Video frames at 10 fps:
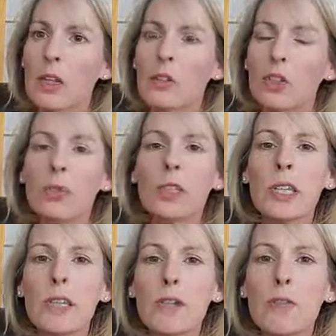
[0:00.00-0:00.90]
to
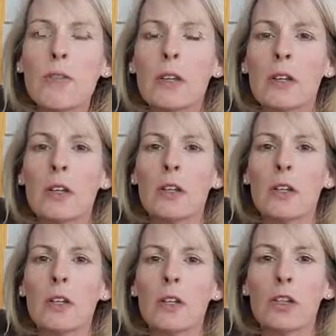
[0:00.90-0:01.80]
live
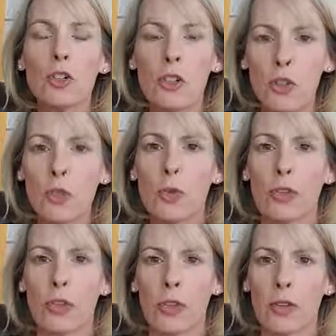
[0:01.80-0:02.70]
your truth.